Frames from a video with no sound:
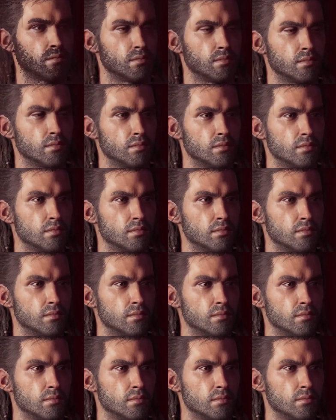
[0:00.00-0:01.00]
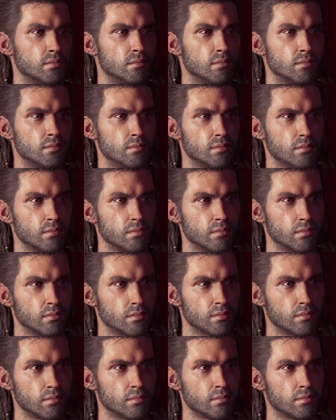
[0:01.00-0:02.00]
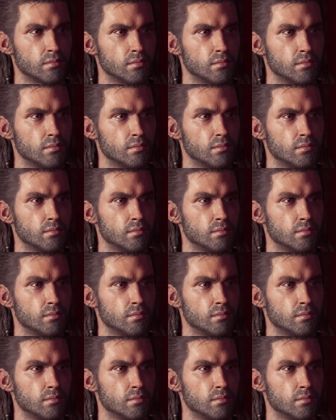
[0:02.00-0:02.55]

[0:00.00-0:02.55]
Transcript: Nobody speaks.